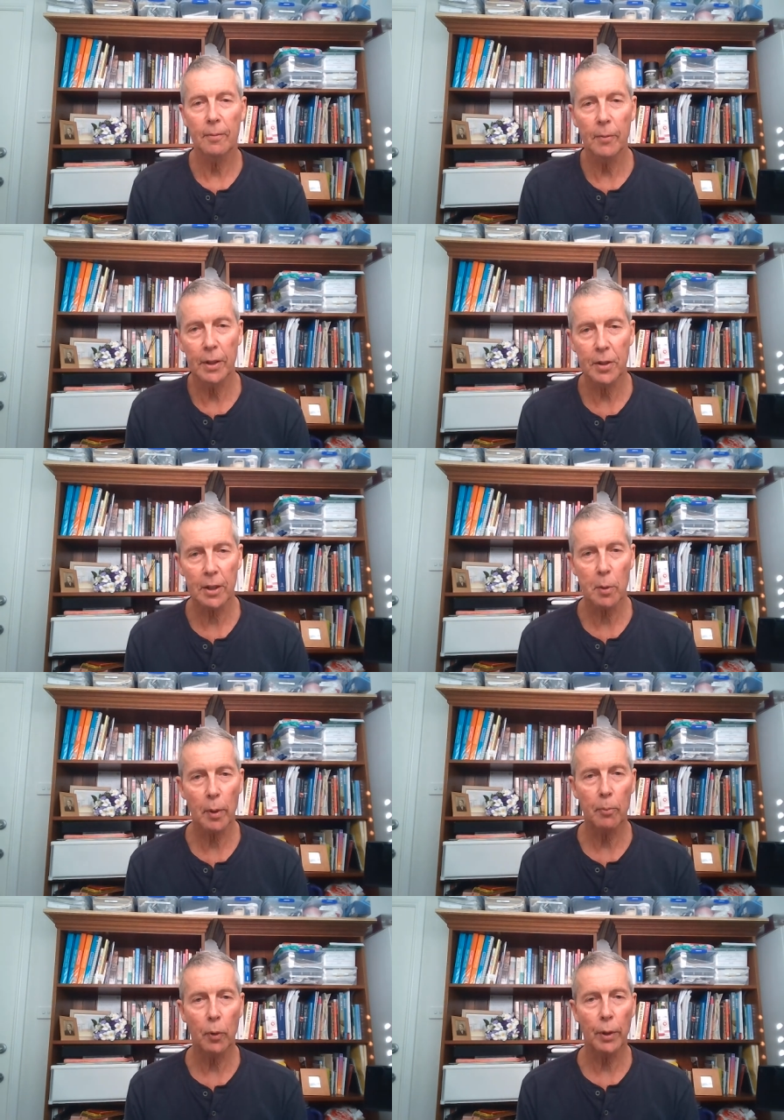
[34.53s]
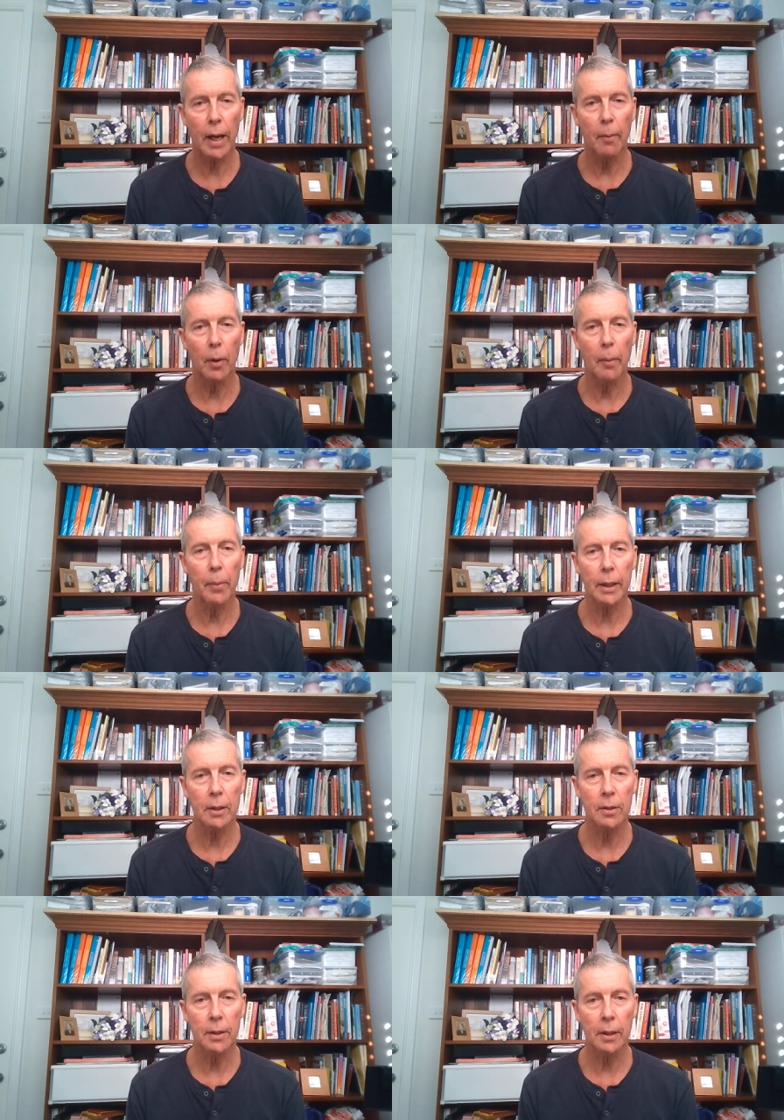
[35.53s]
It's actually been bought out by
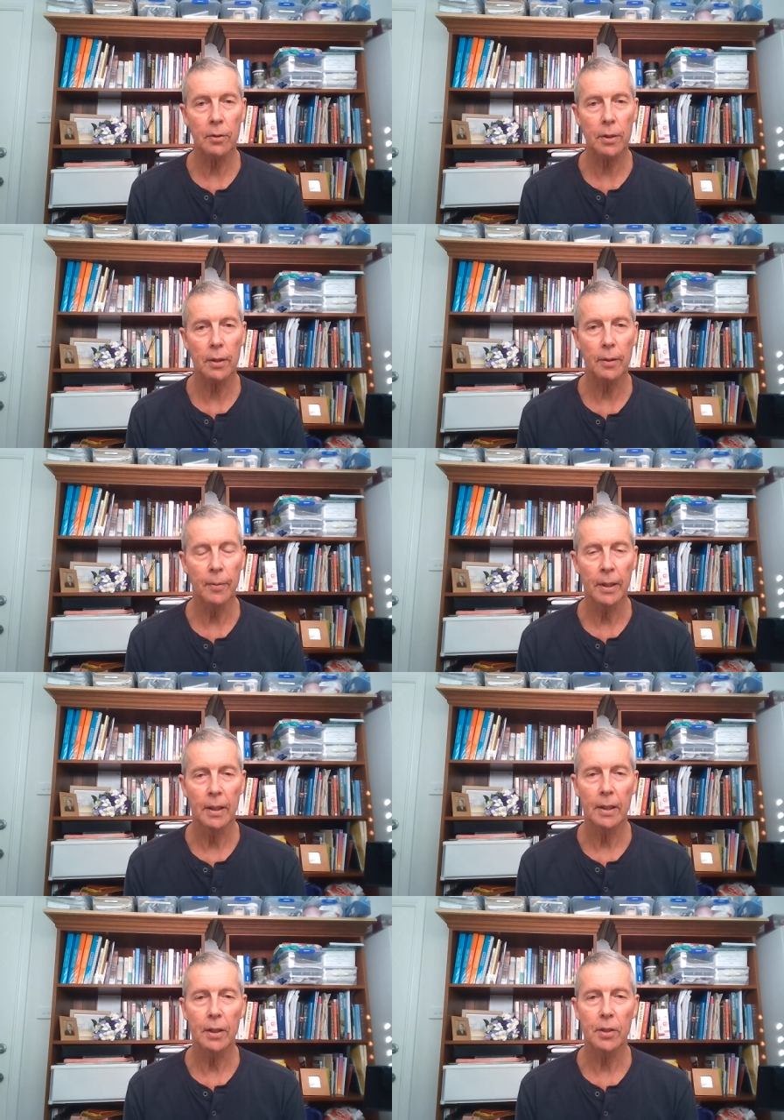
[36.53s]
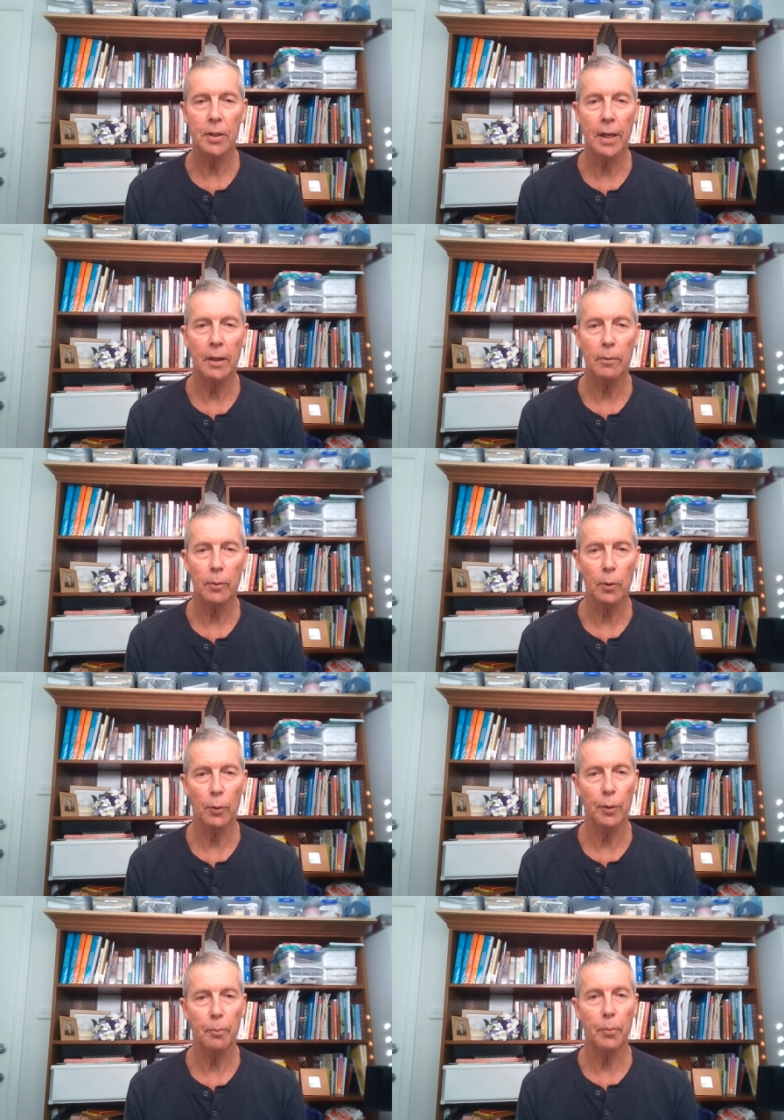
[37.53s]
Becton Dickinson. It's now
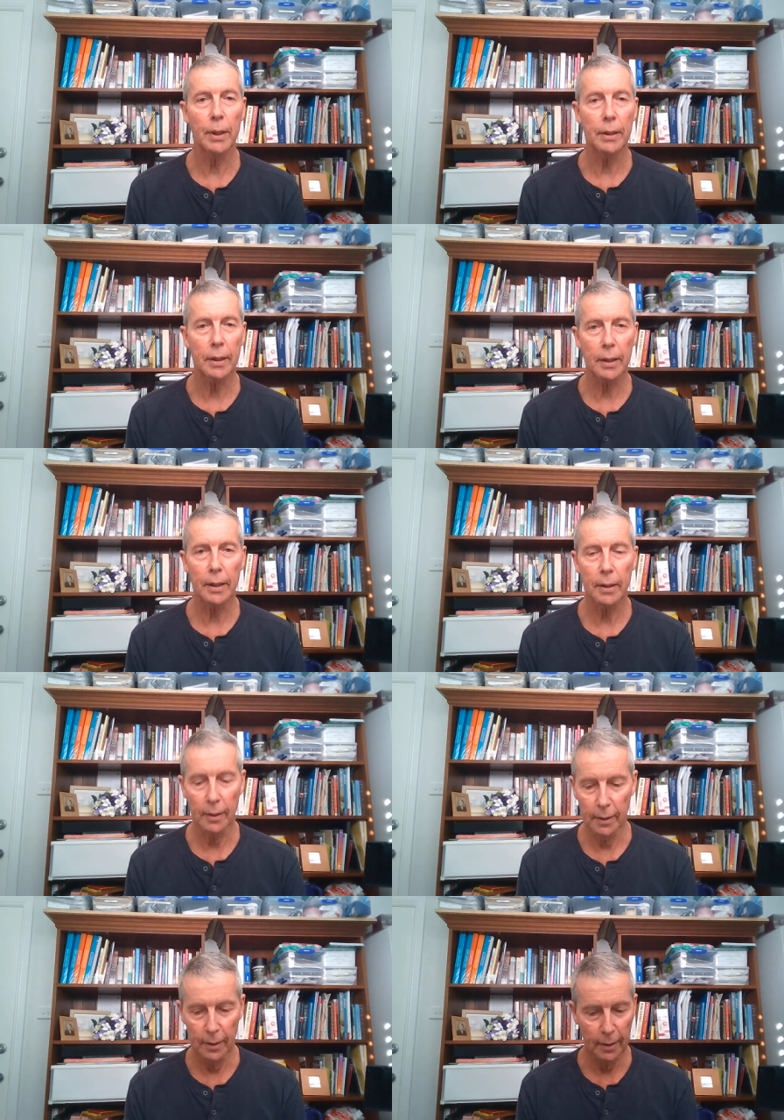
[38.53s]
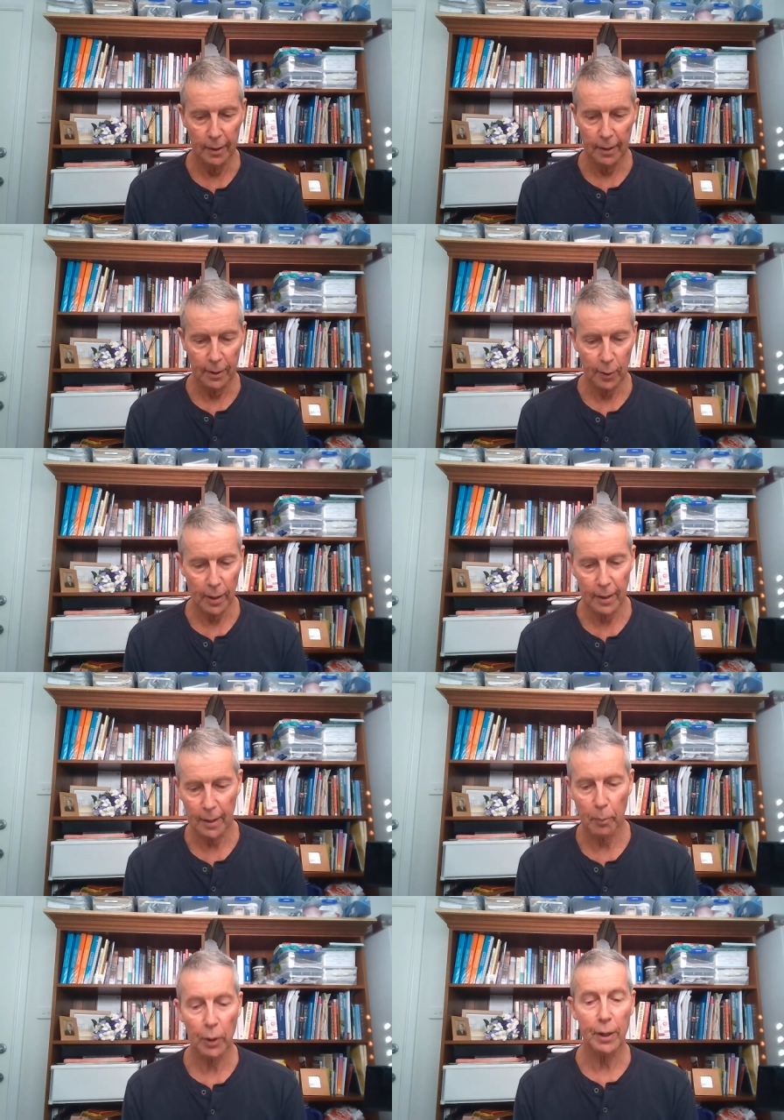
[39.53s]
called the BD
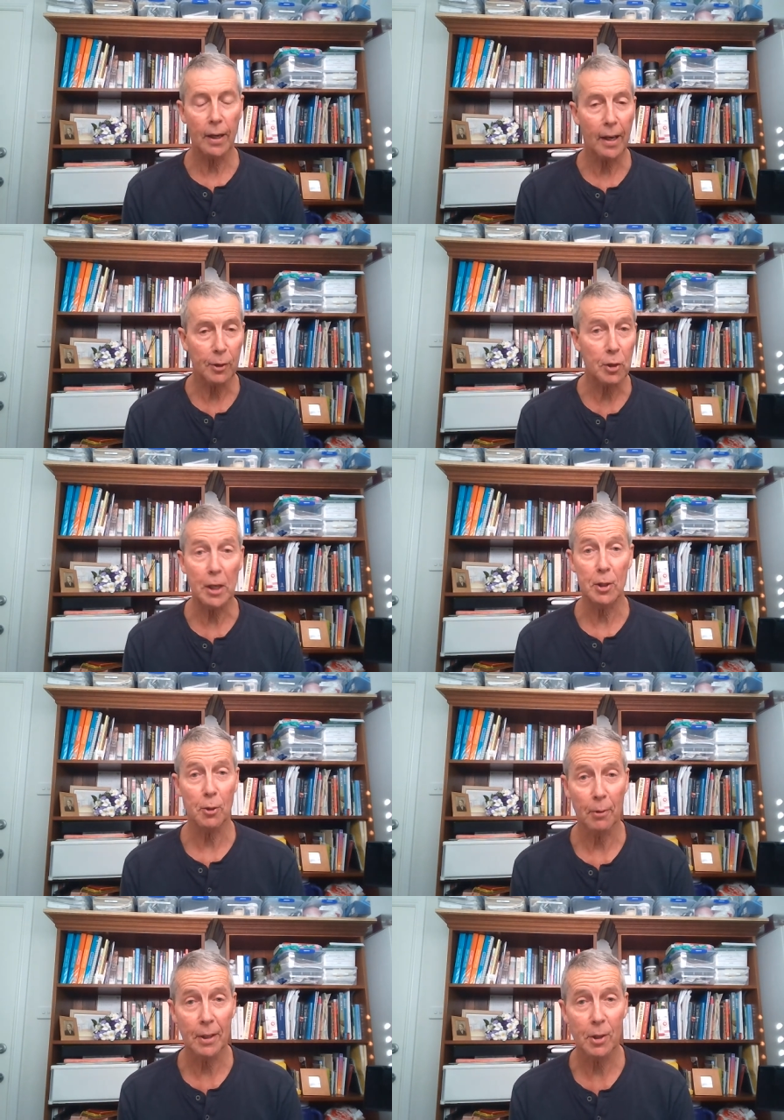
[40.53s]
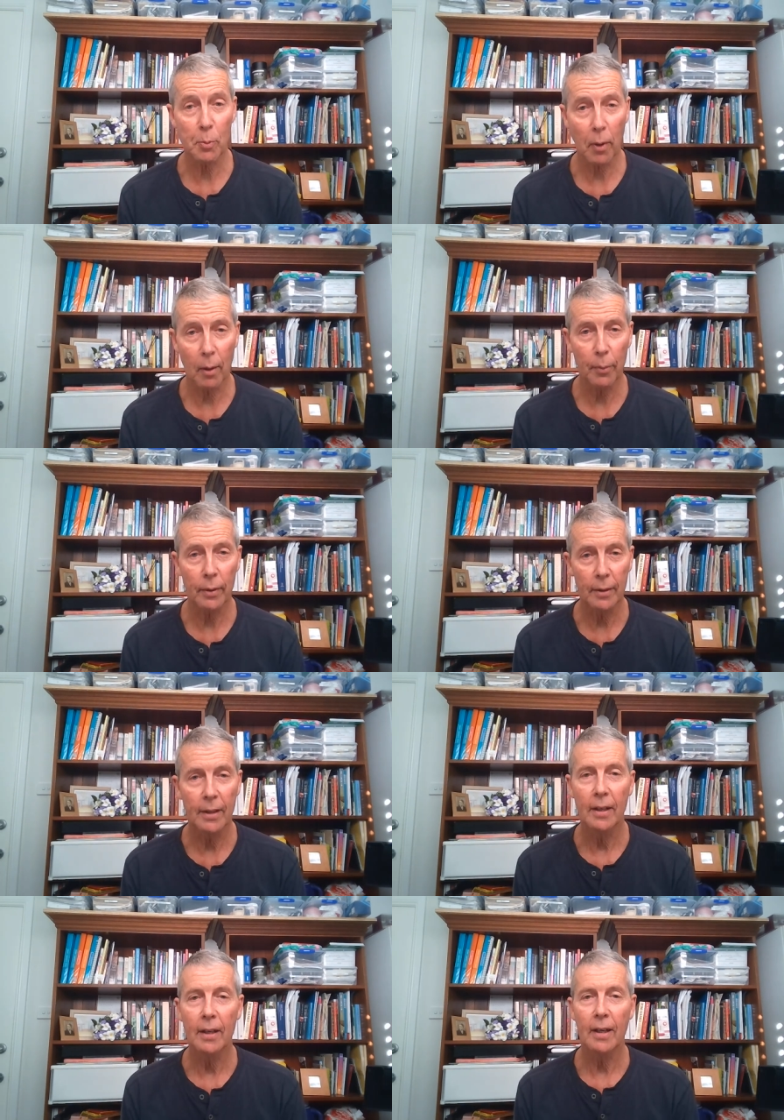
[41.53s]
Bodyguard T syringe pump,
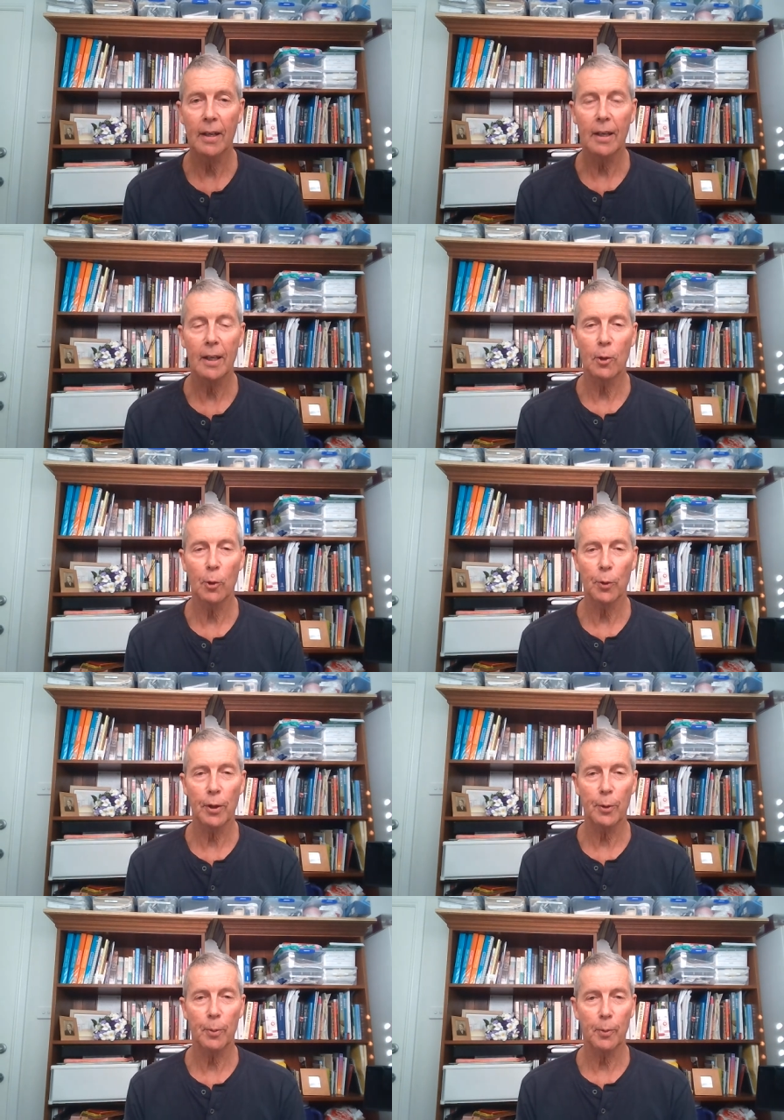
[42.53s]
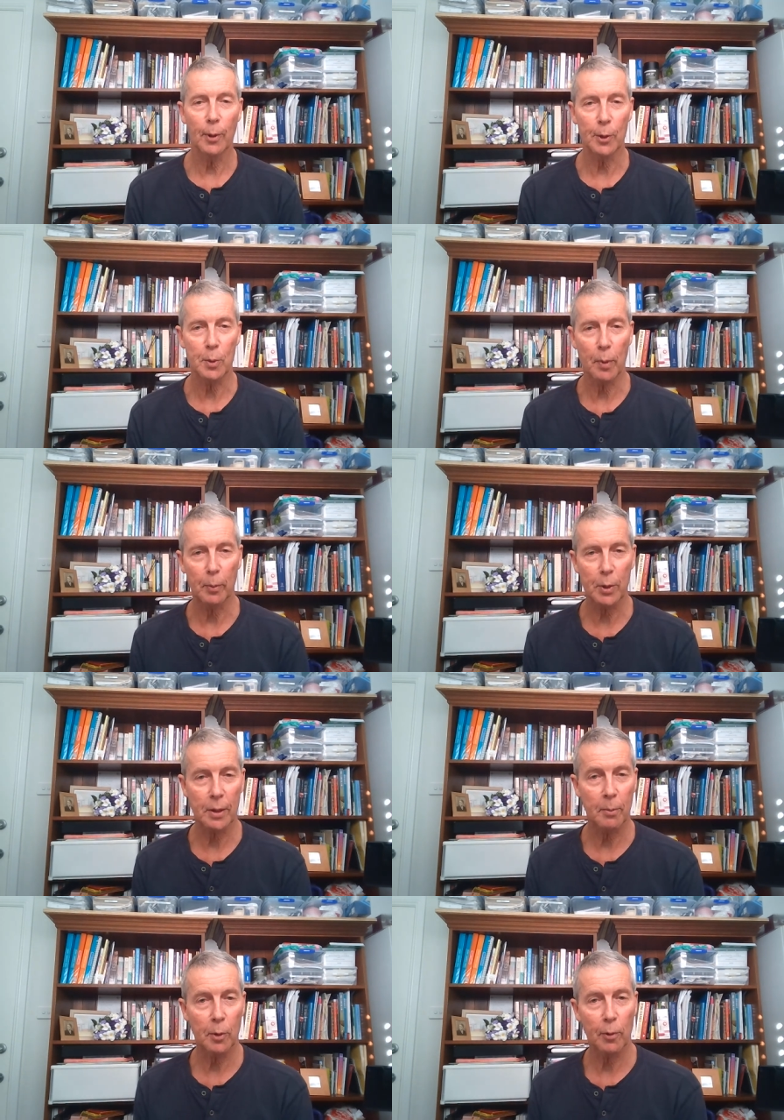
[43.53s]
although lots of people
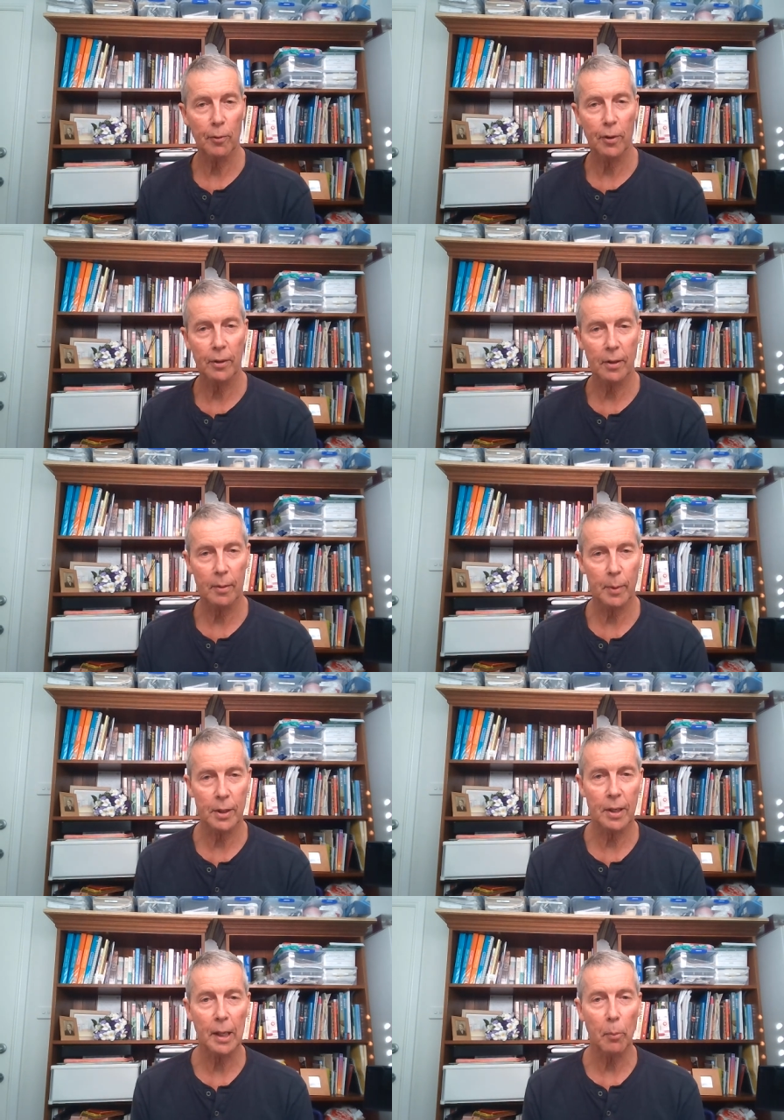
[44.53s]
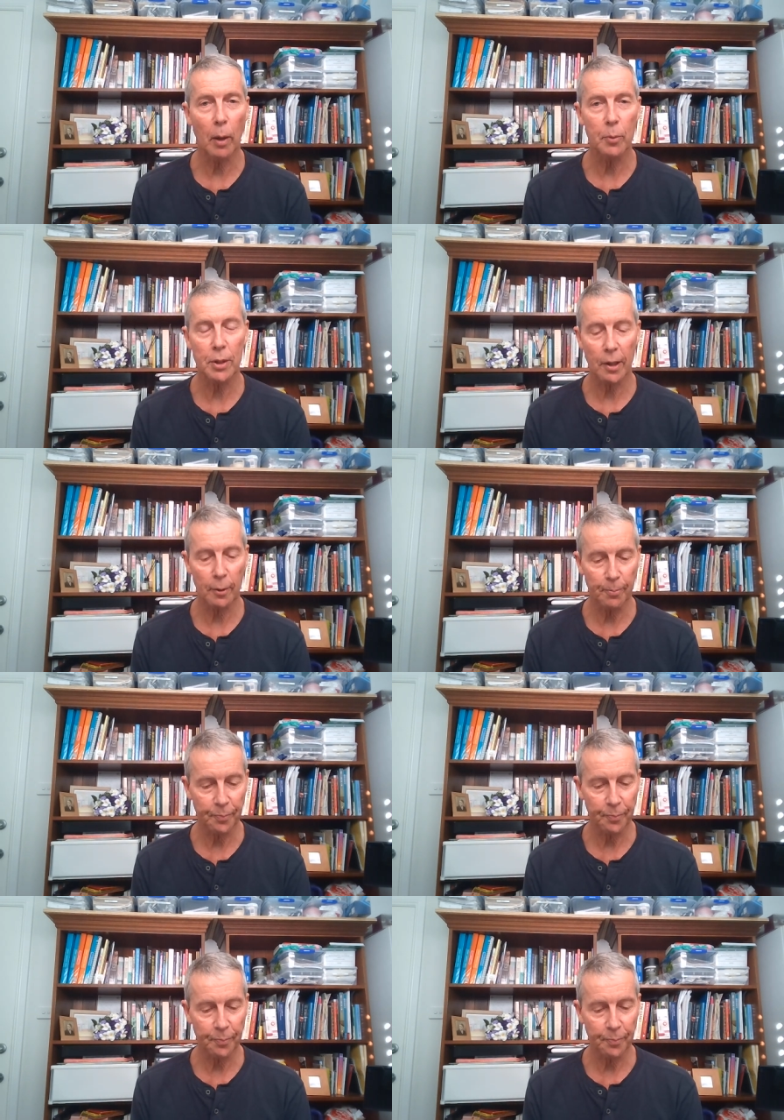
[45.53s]
seem to refer to them as a Nicky pump still.